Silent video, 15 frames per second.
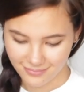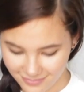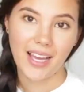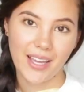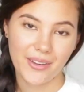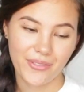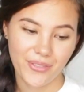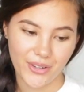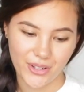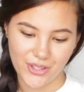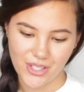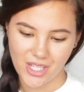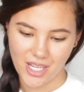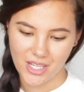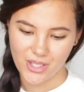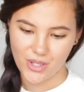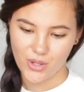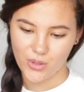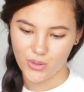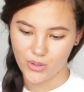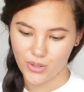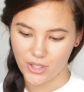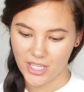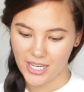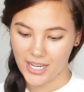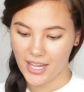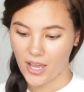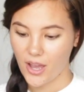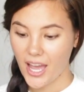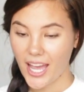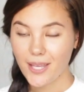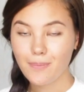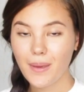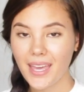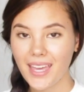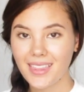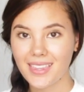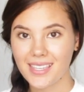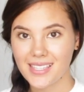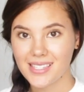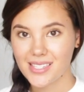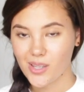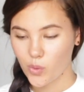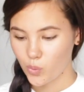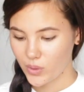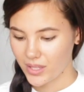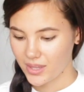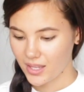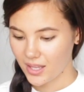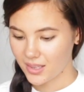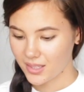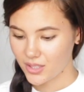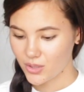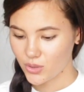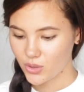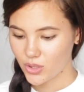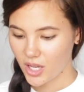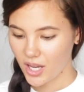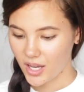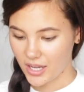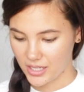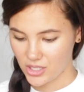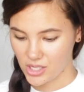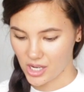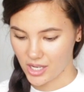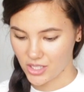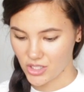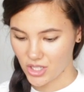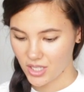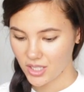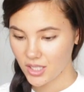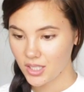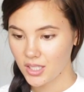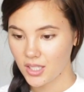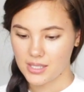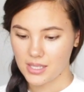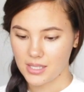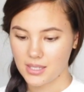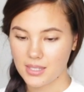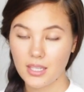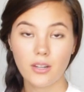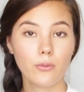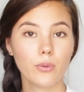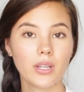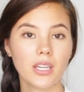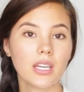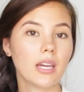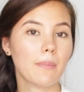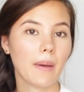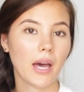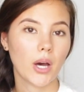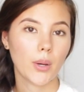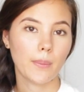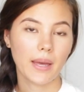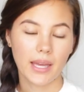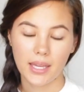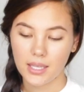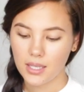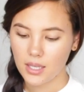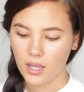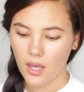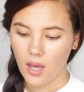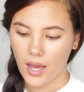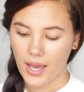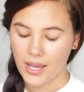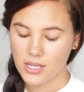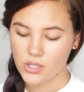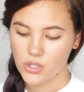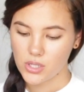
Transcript: iPhone charger cord. Now I pair this with a little car charger. Instead of bringing a power bank, I